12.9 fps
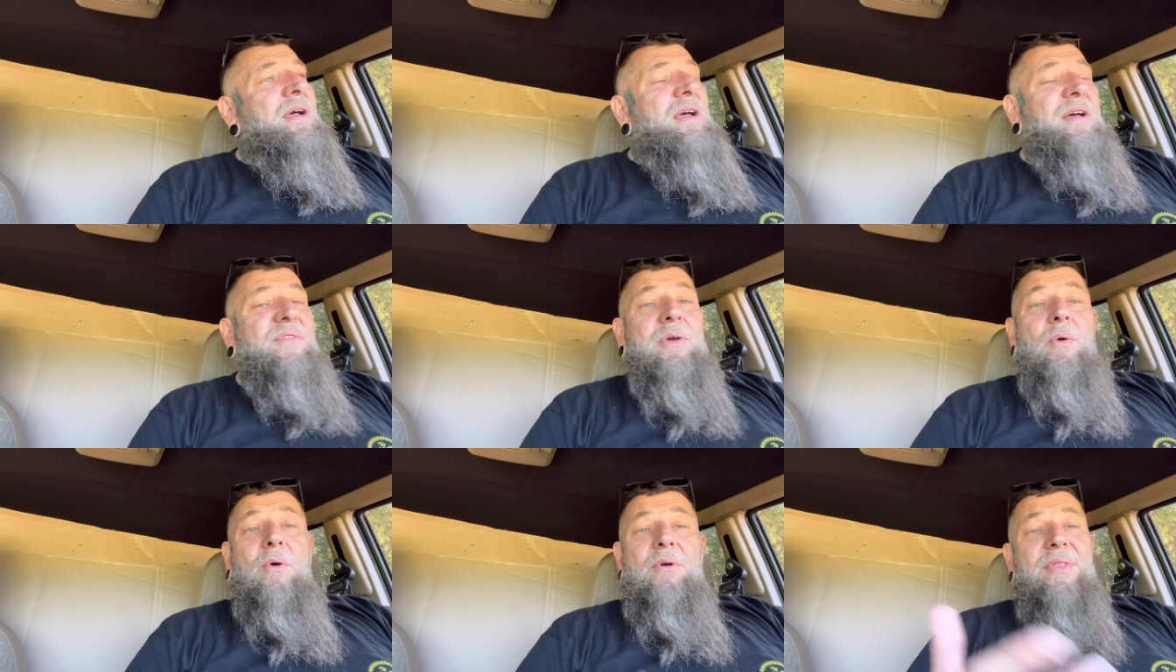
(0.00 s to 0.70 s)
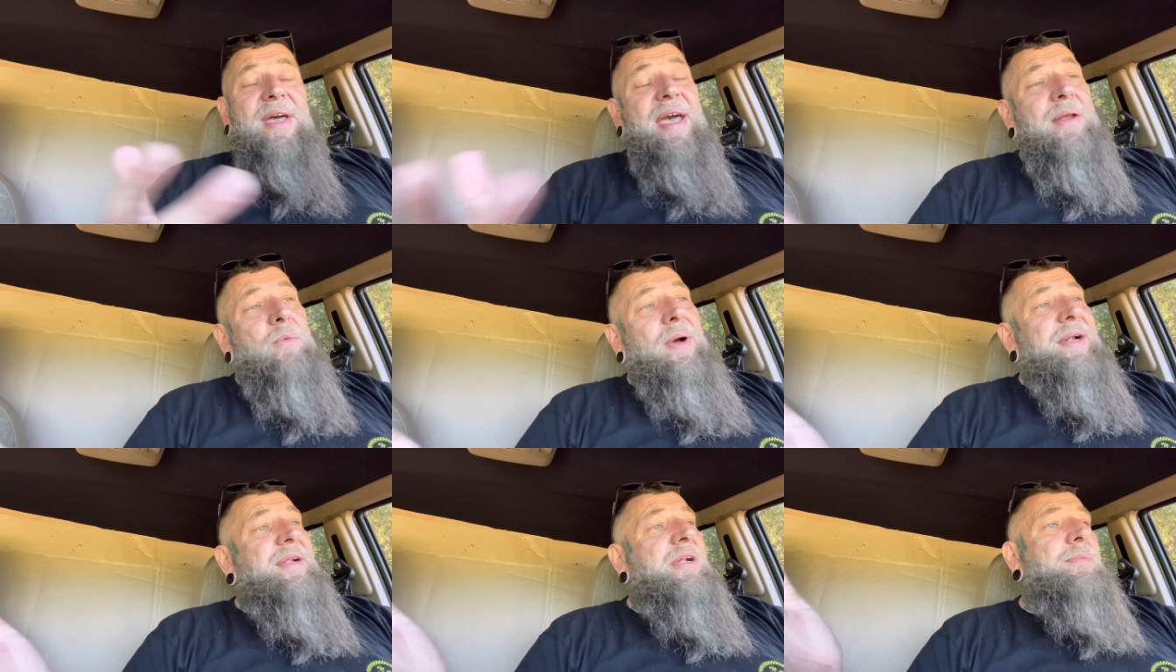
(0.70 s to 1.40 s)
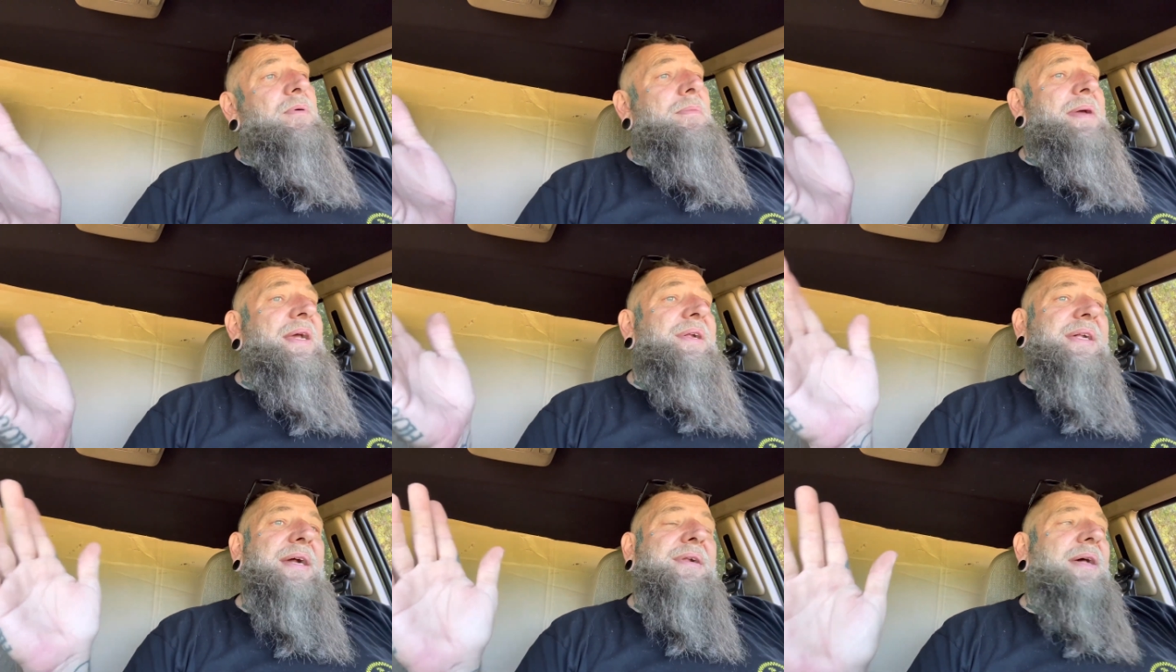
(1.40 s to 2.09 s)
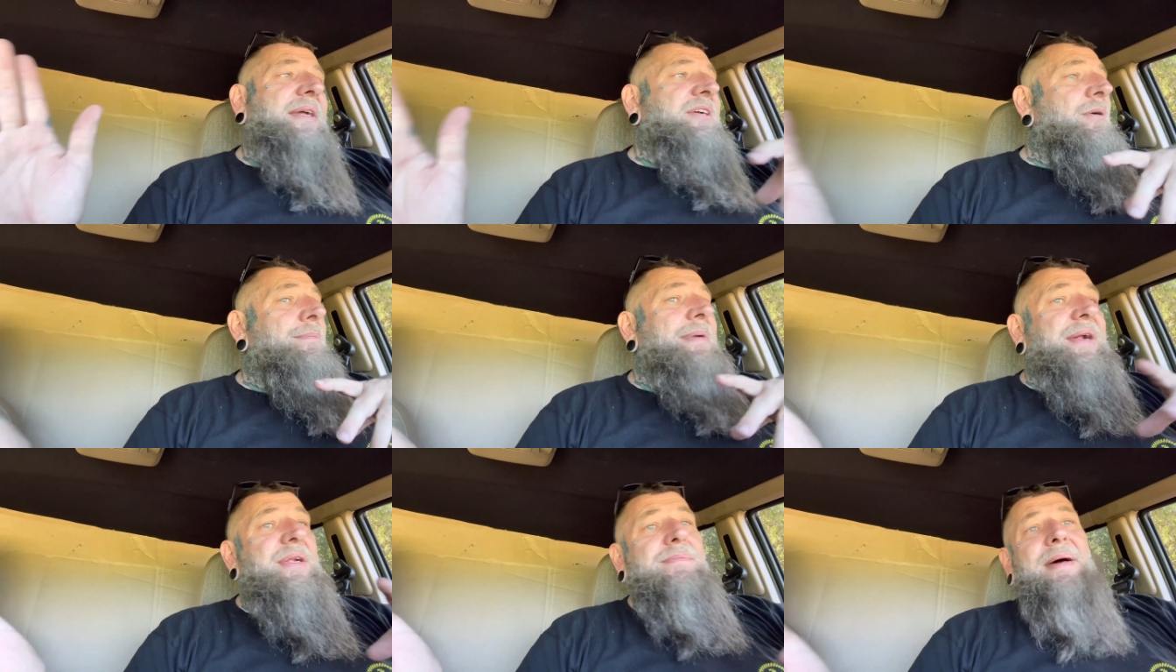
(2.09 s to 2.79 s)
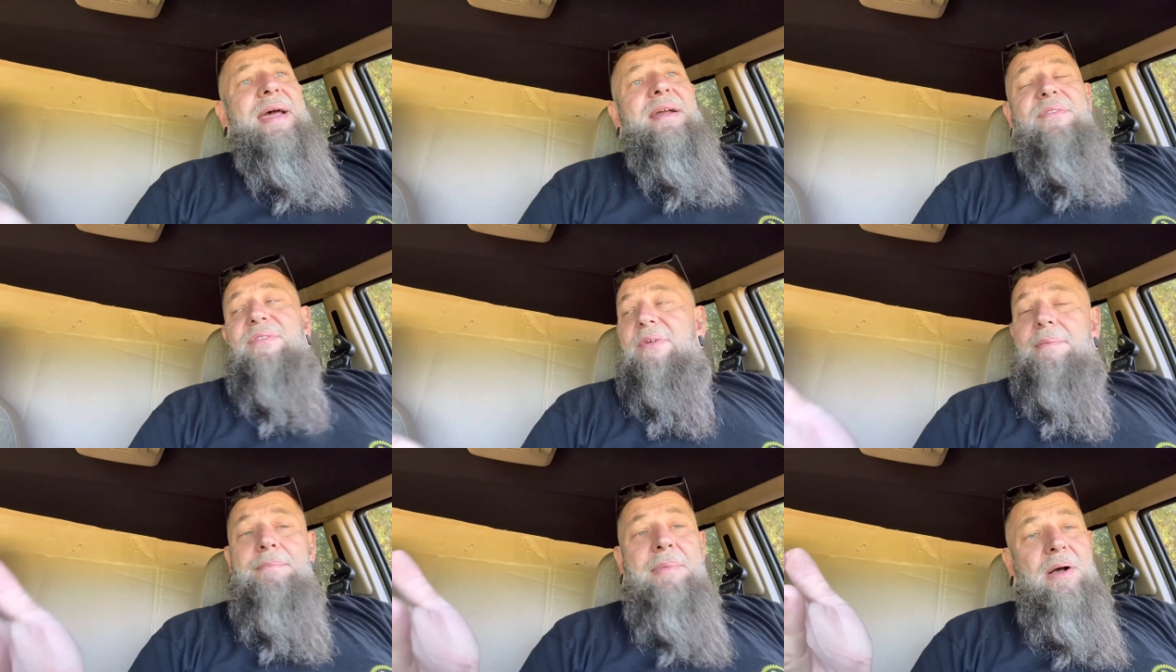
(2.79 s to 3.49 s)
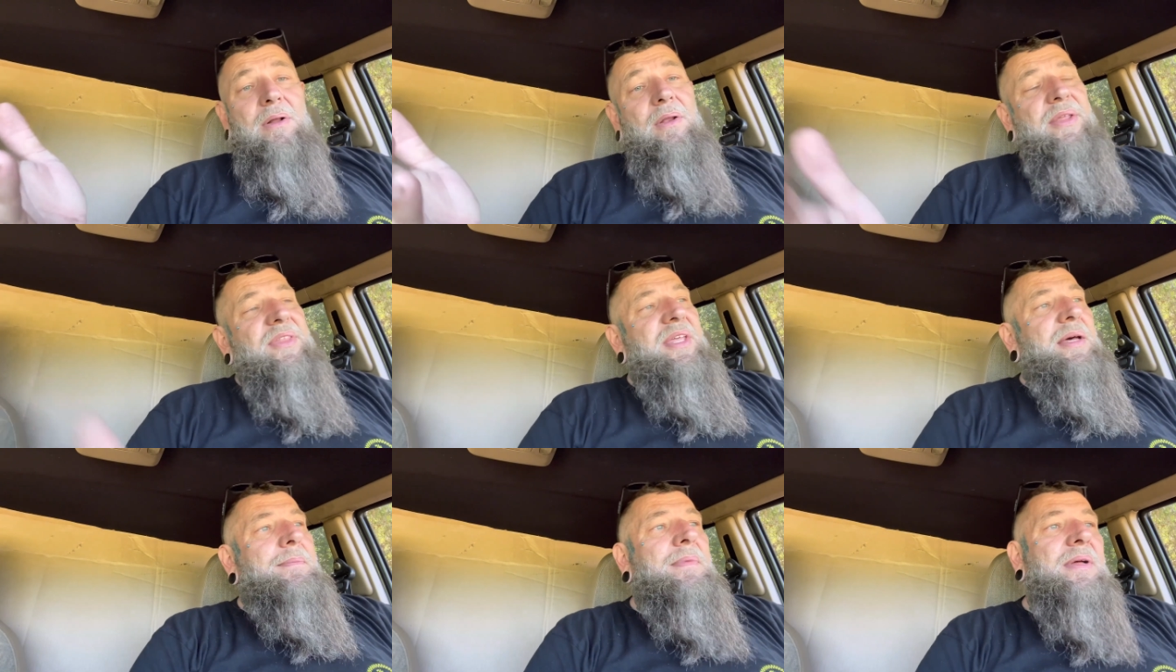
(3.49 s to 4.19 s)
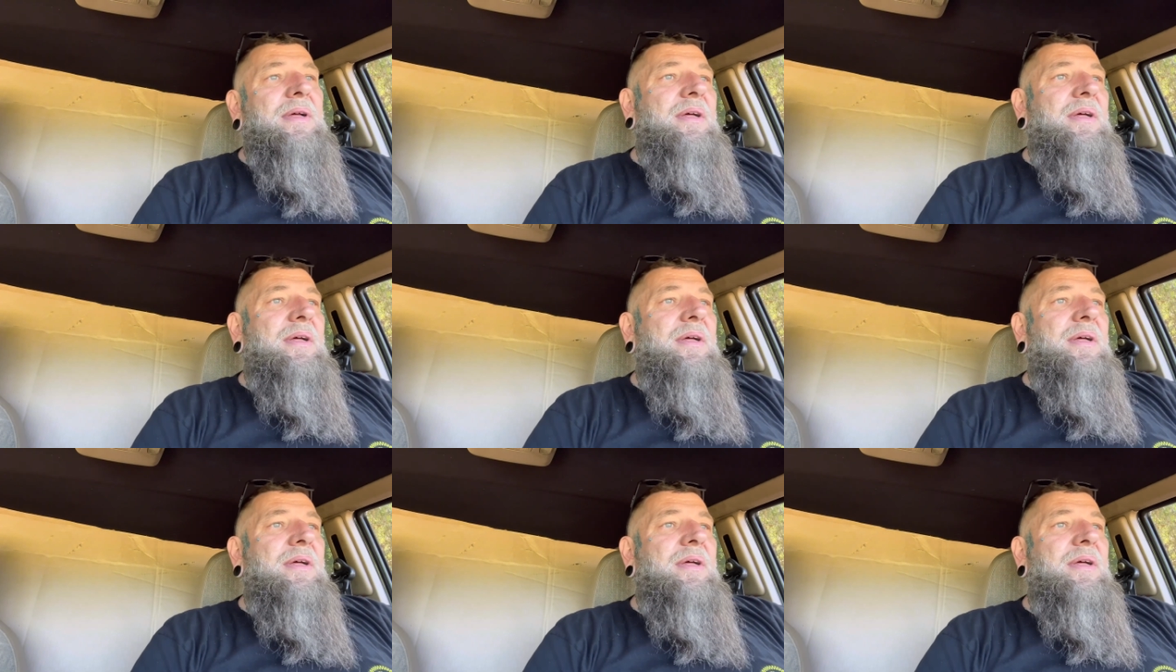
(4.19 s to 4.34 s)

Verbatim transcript: If you order the Headway Super Beast, that's like your best bang for the buck lithium.